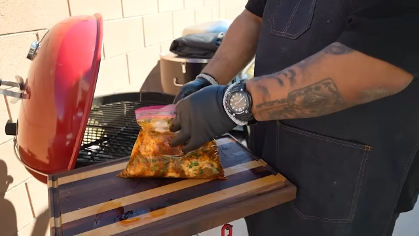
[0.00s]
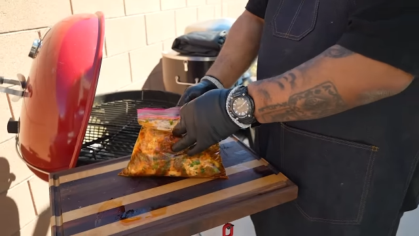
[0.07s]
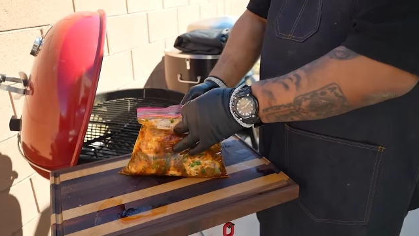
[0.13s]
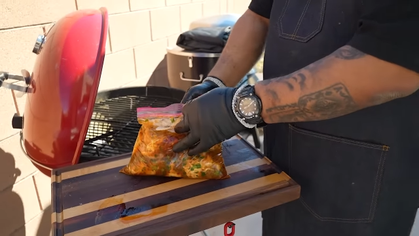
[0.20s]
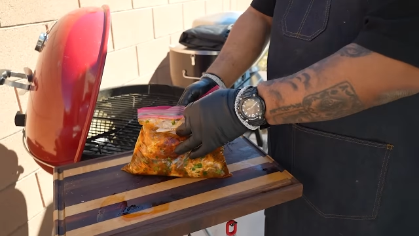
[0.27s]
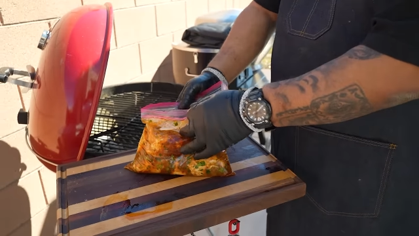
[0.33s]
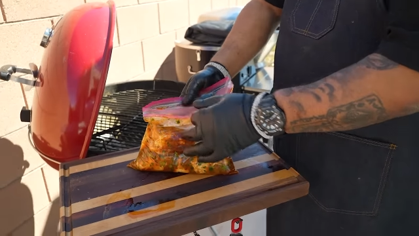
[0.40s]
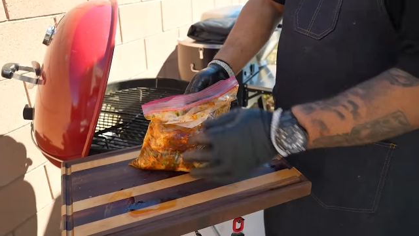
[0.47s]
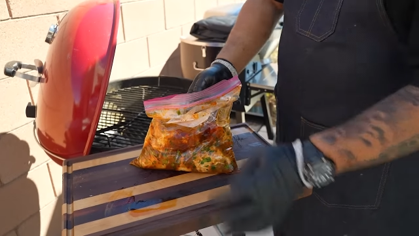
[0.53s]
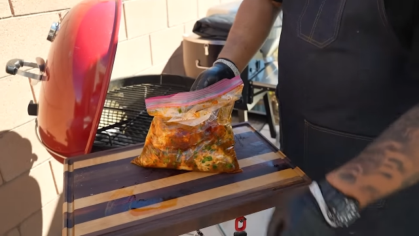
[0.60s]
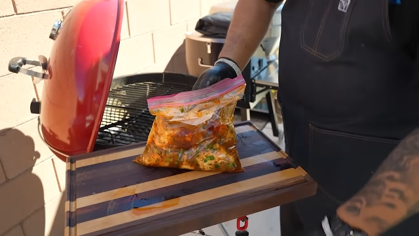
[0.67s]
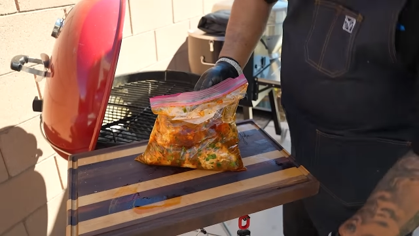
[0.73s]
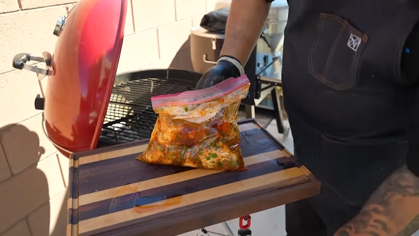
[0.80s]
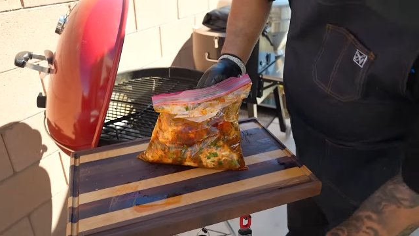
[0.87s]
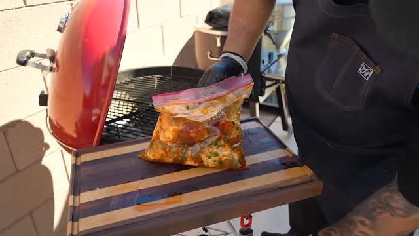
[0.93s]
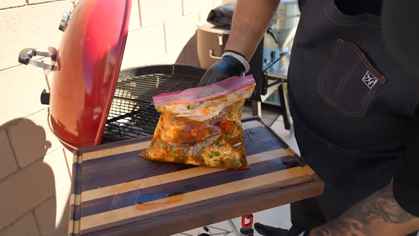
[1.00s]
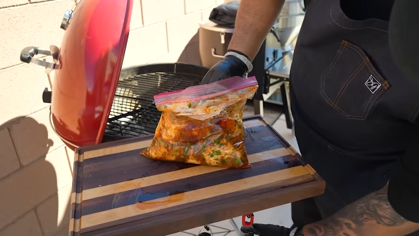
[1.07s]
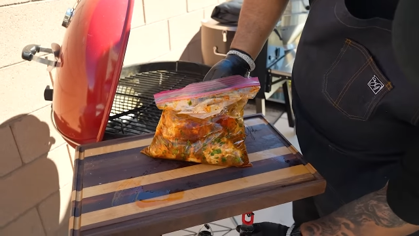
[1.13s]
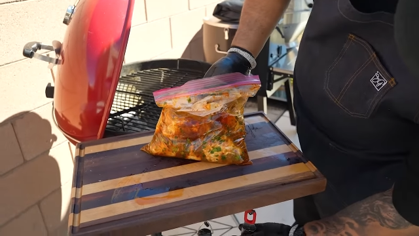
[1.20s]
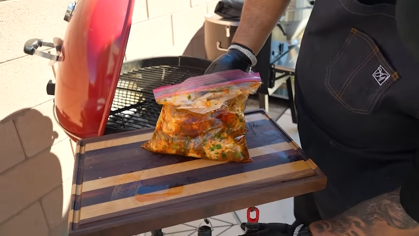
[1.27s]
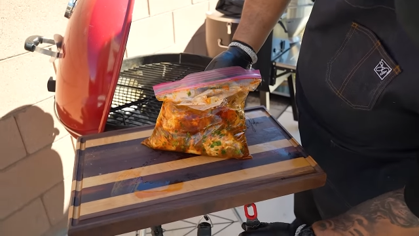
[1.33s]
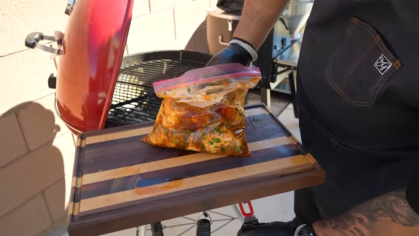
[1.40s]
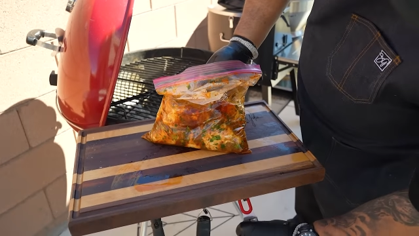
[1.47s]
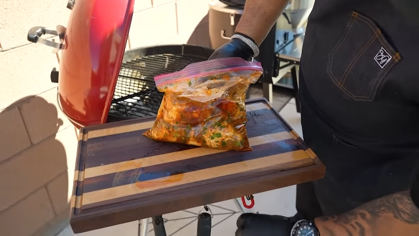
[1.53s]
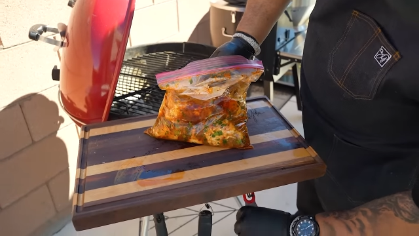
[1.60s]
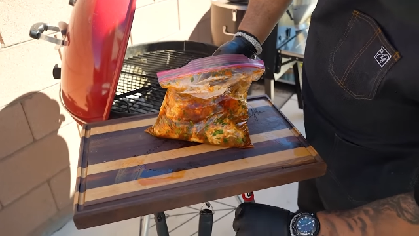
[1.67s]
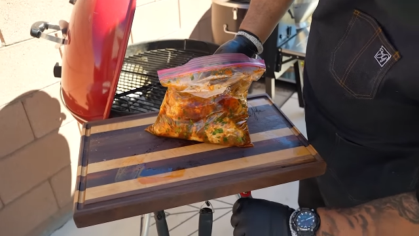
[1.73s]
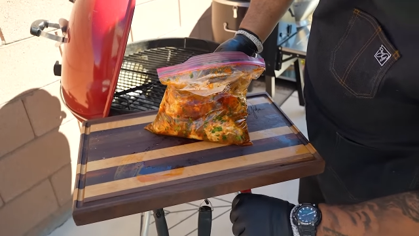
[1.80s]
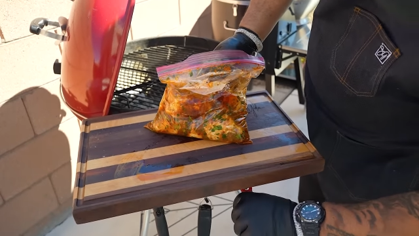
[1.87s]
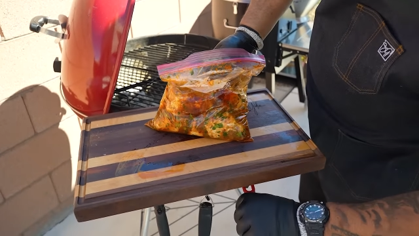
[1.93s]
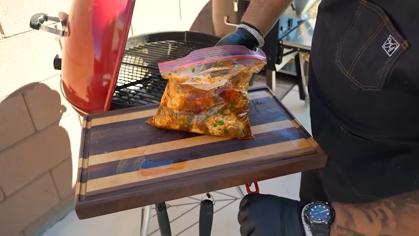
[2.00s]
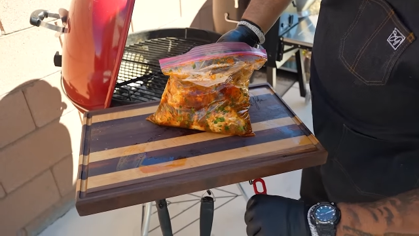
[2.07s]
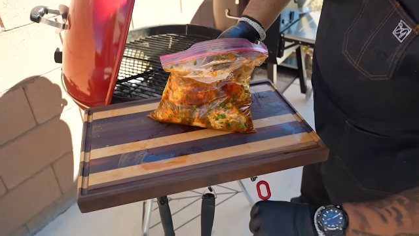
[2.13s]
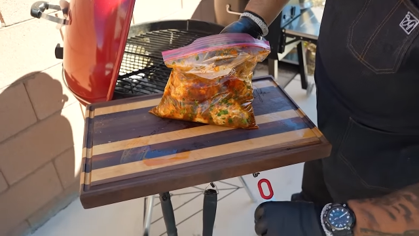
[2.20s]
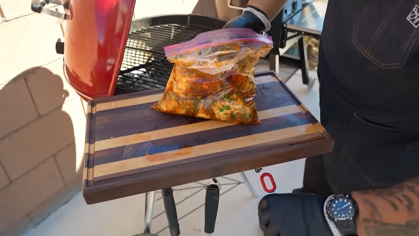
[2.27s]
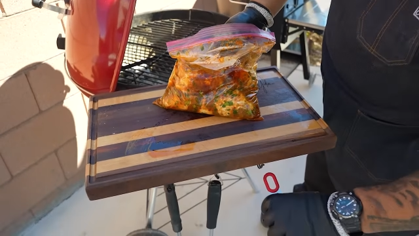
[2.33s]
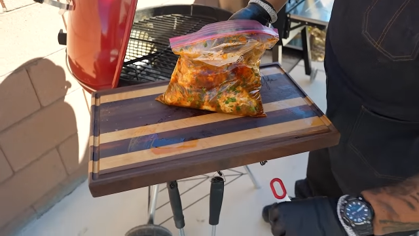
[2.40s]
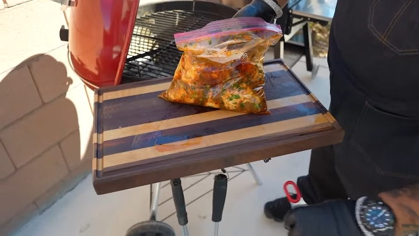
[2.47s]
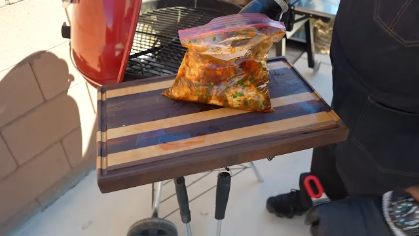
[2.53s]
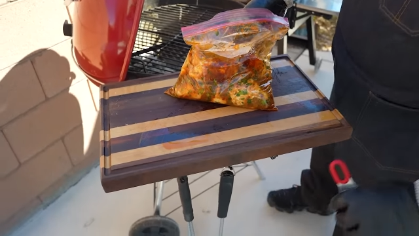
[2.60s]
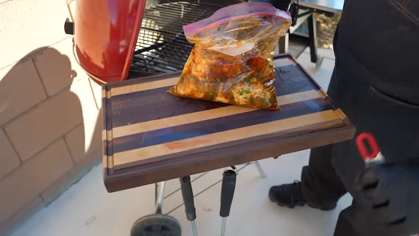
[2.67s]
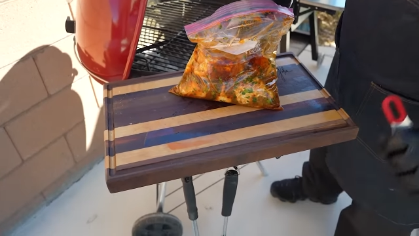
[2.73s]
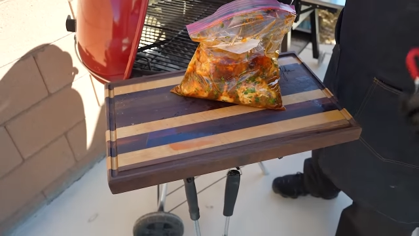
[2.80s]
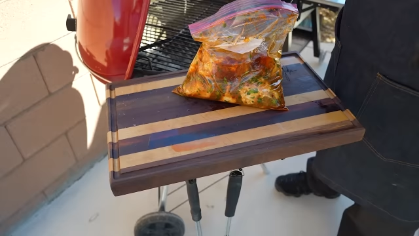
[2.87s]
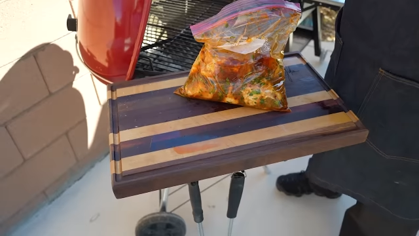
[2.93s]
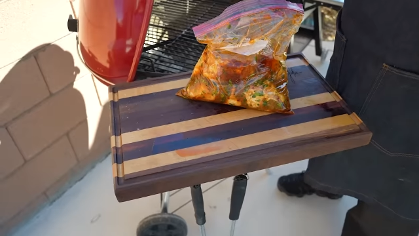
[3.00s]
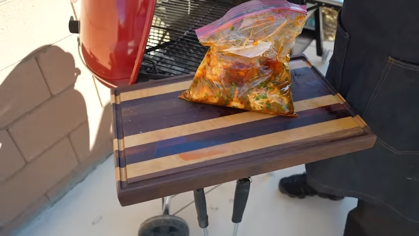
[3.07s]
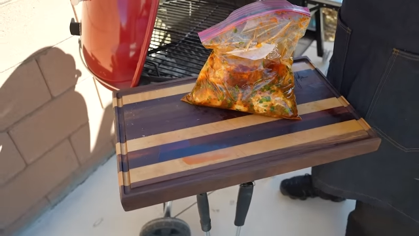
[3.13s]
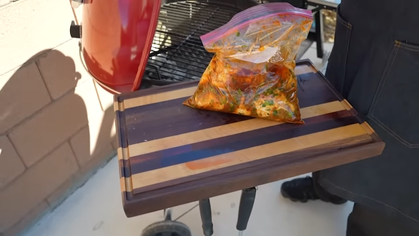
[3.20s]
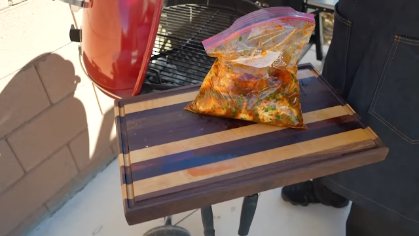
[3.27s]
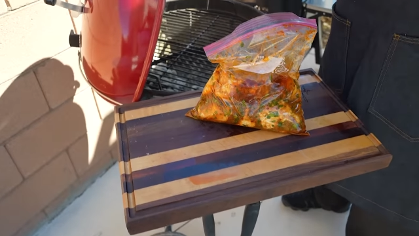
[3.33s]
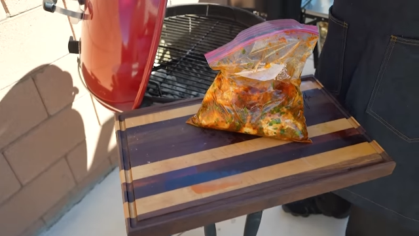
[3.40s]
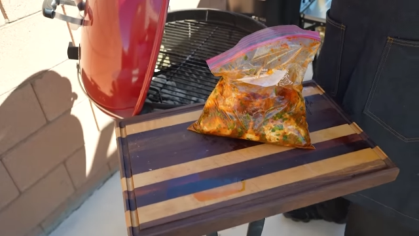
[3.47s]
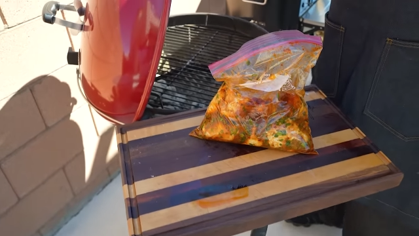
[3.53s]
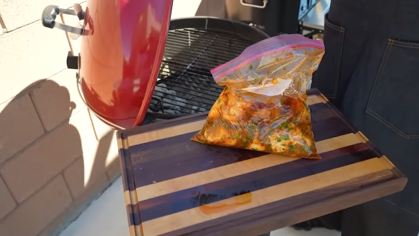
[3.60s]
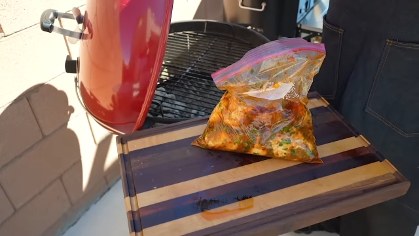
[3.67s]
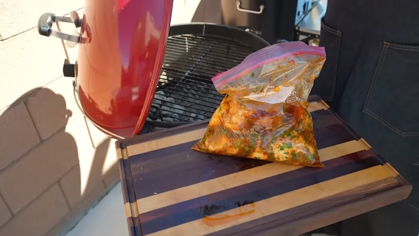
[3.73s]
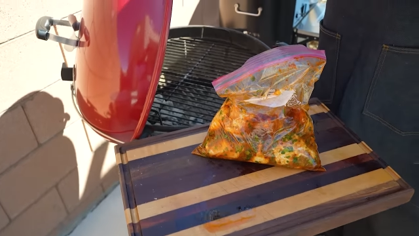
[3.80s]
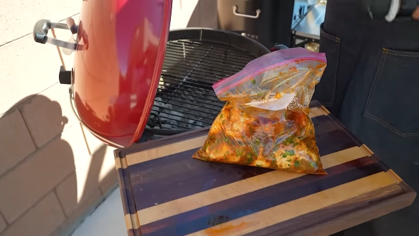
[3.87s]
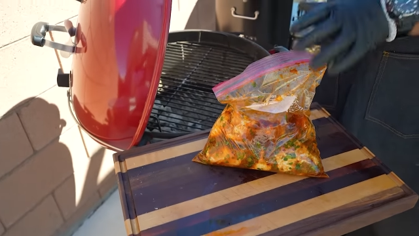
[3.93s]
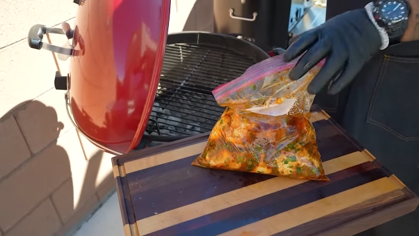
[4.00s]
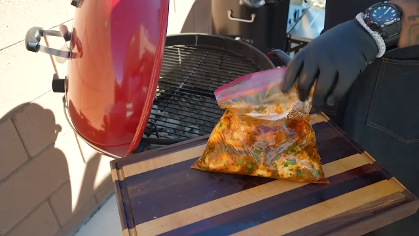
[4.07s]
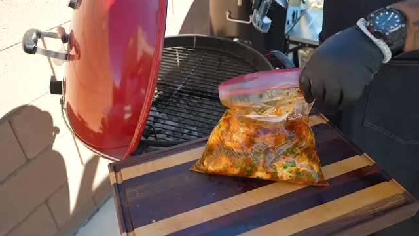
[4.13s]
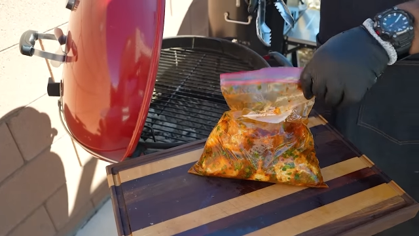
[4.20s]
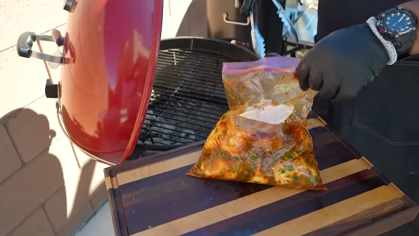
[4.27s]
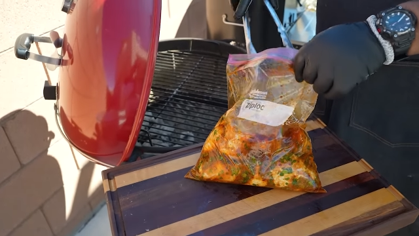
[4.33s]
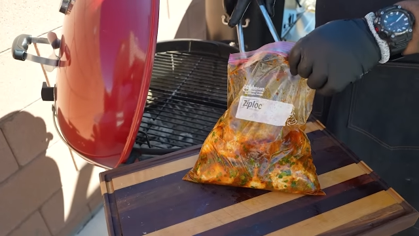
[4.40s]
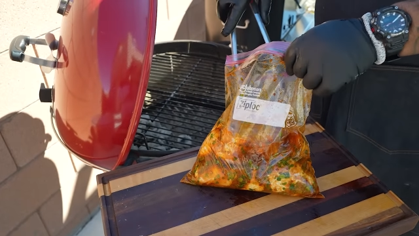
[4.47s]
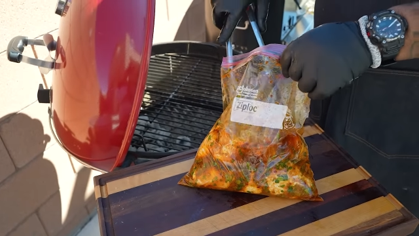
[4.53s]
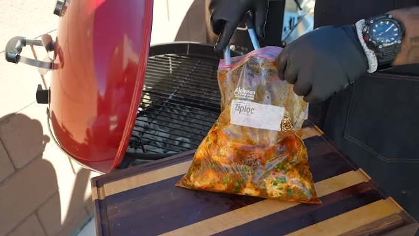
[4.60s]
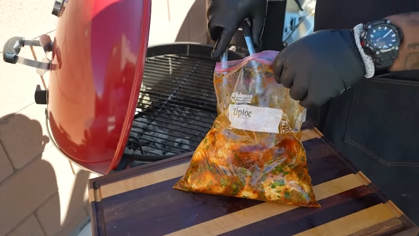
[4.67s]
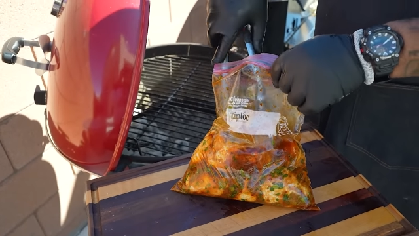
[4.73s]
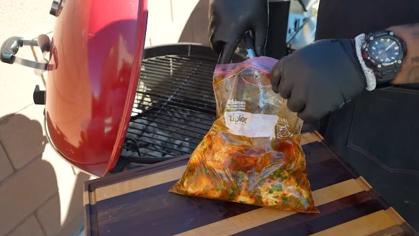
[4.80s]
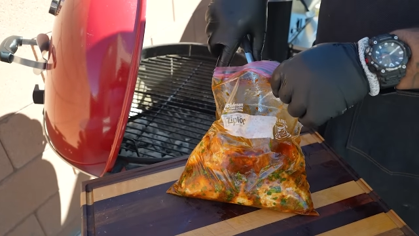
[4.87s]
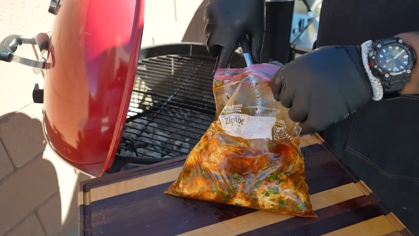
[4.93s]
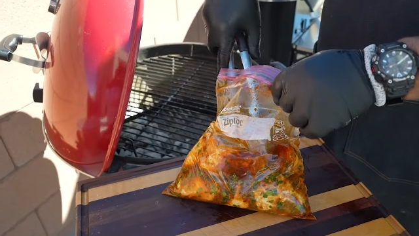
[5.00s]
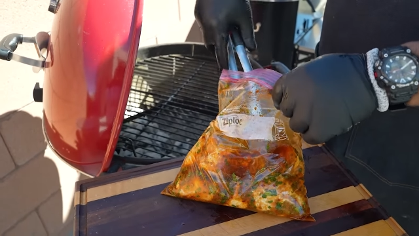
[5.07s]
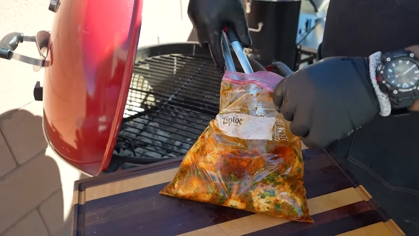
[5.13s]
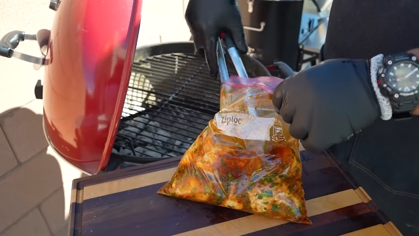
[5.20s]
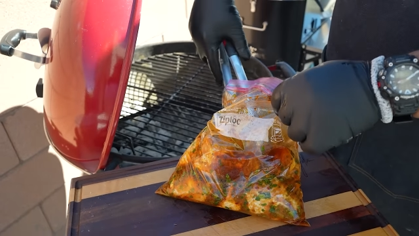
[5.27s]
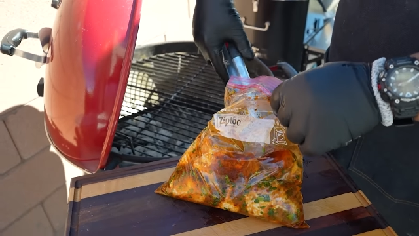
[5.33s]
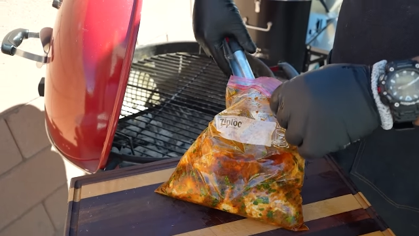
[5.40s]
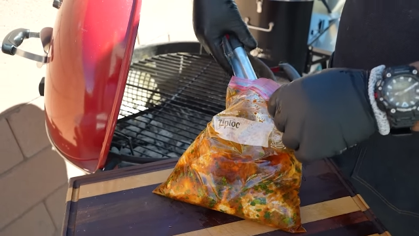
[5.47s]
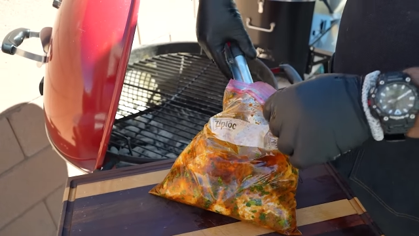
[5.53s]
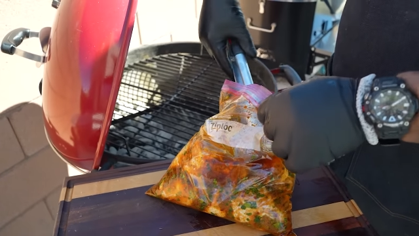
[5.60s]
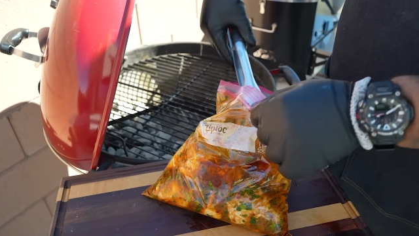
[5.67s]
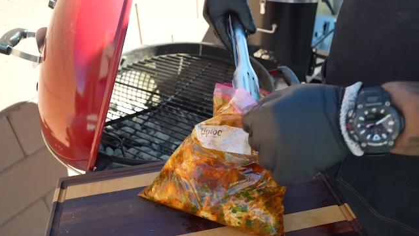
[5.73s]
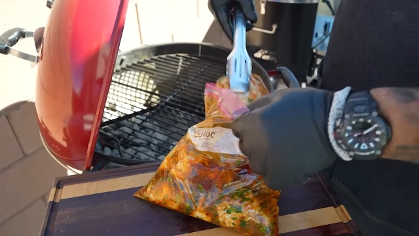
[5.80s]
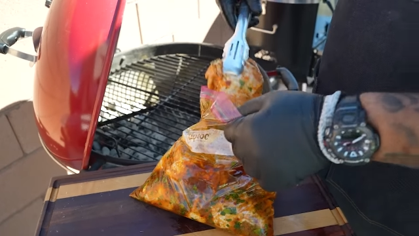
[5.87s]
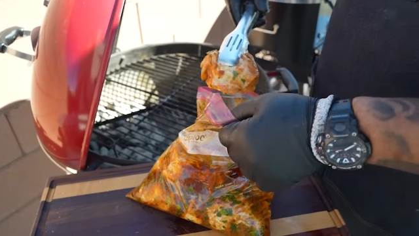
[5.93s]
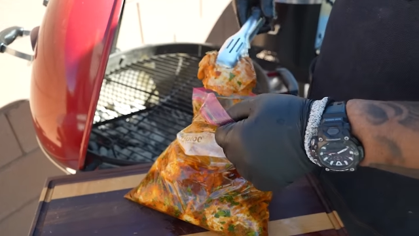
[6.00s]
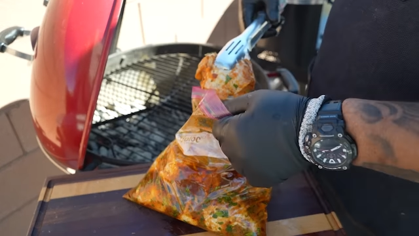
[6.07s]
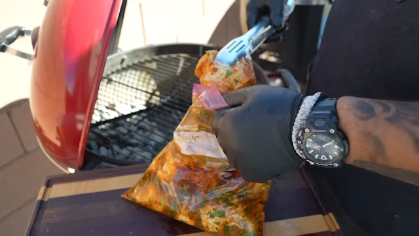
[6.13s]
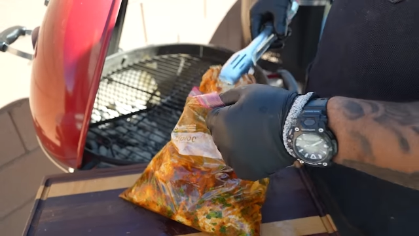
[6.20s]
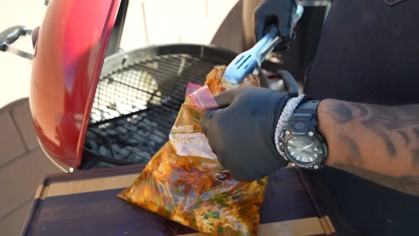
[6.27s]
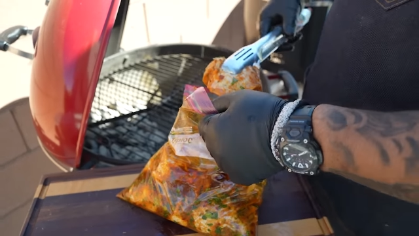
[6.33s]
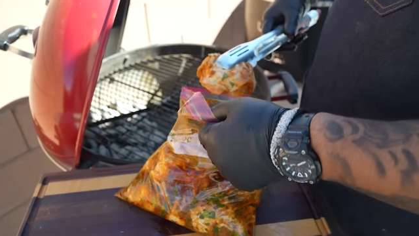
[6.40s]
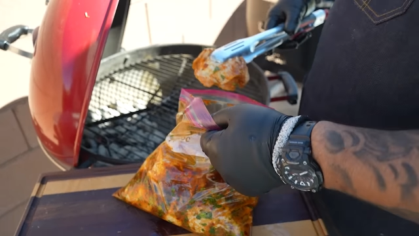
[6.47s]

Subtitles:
Nobody's mouth can be seen.